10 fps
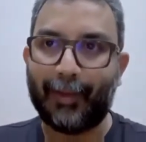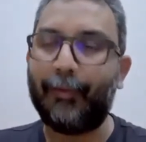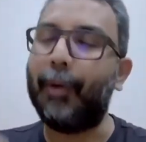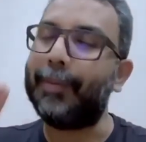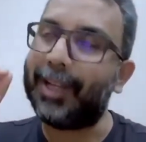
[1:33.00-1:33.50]

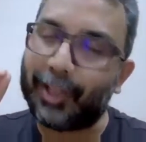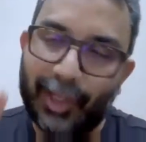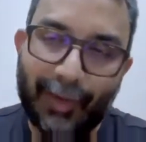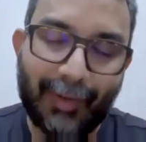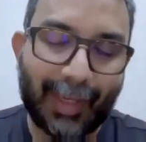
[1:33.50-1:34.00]
from
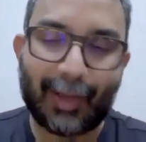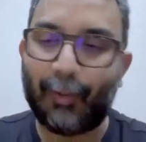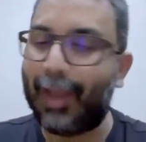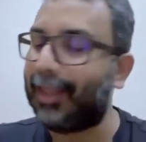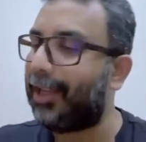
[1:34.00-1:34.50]
achieving it,
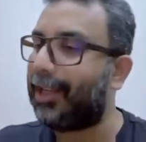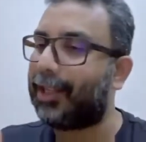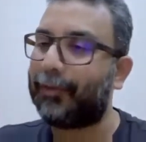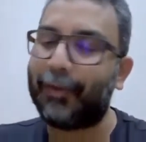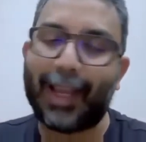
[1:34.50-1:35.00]
whether
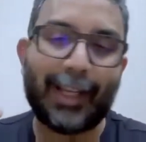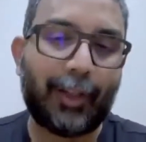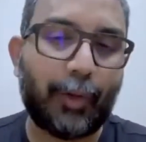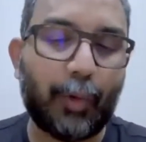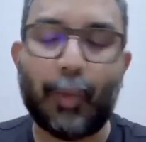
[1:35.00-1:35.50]
it's fine
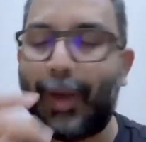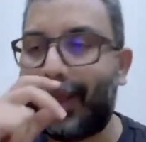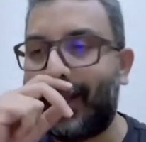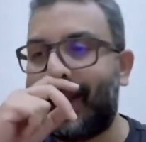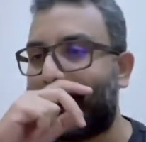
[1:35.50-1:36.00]
two,
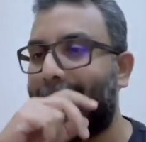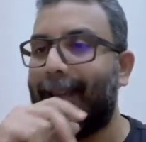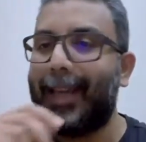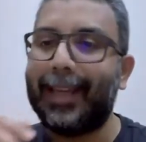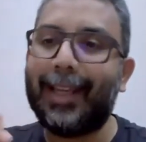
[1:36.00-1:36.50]
whether it's
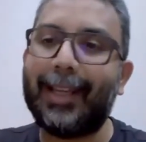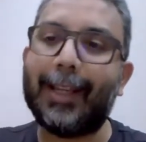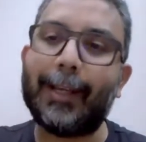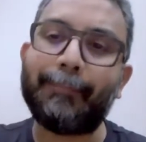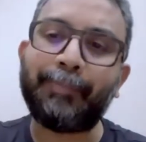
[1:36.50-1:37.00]
hit
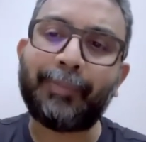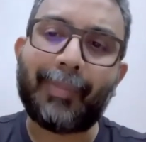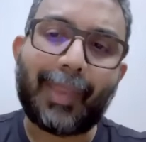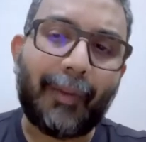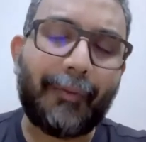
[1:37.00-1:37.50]
a
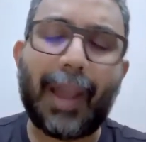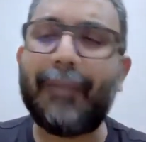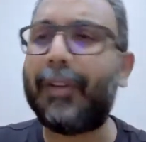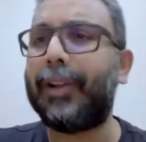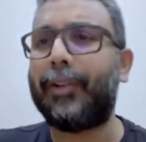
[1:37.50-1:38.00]

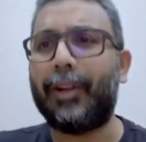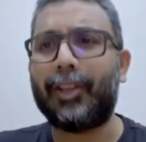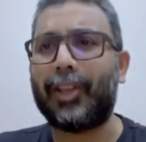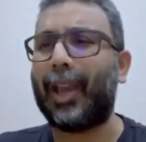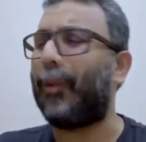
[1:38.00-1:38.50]

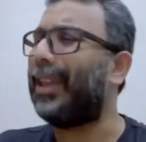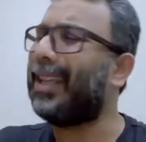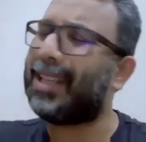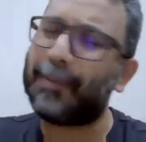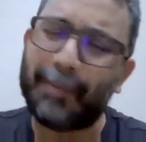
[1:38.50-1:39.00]
$500 check, whether
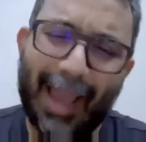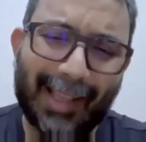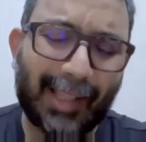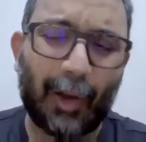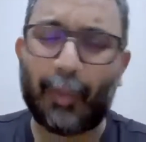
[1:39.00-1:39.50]
it's
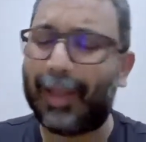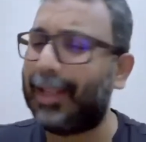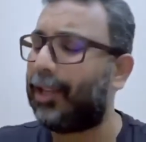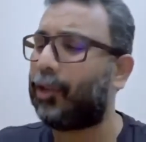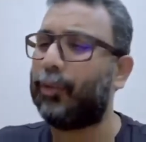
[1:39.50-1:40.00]
max out,
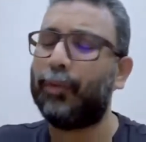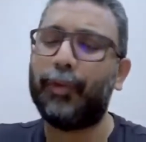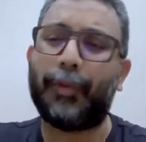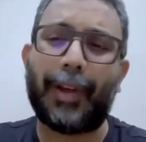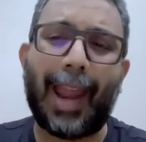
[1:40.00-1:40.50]
whether it's to
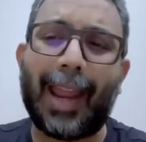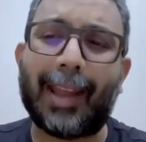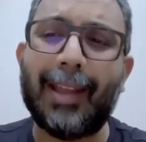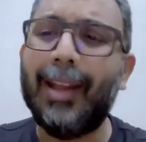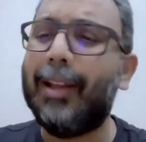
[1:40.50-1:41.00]
move
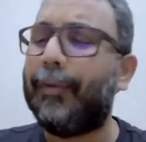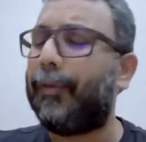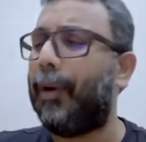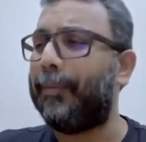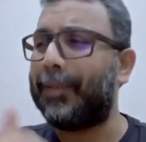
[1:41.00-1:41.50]
rank
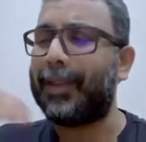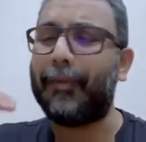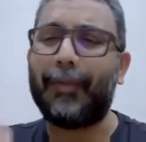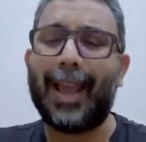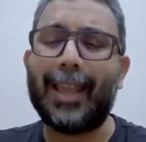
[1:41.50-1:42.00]
from
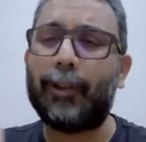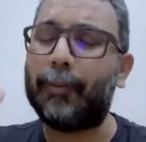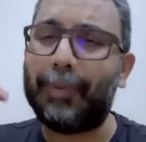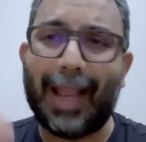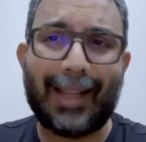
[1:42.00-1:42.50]
sapphire to
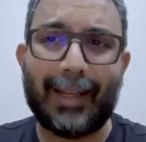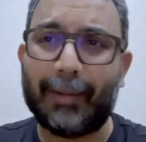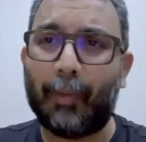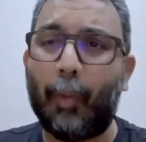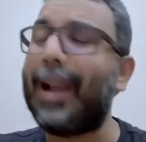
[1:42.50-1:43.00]

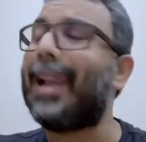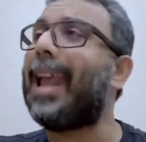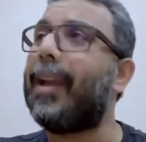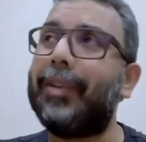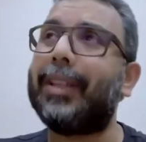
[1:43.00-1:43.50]
platinum,
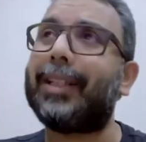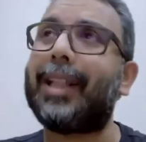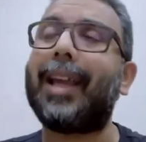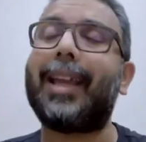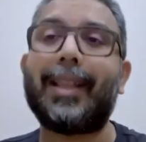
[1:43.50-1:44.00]
whatever the
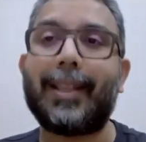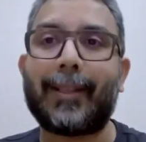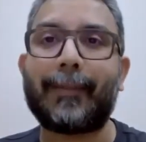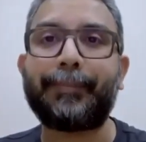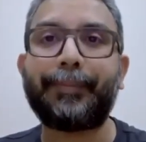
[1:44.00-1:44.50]
target is.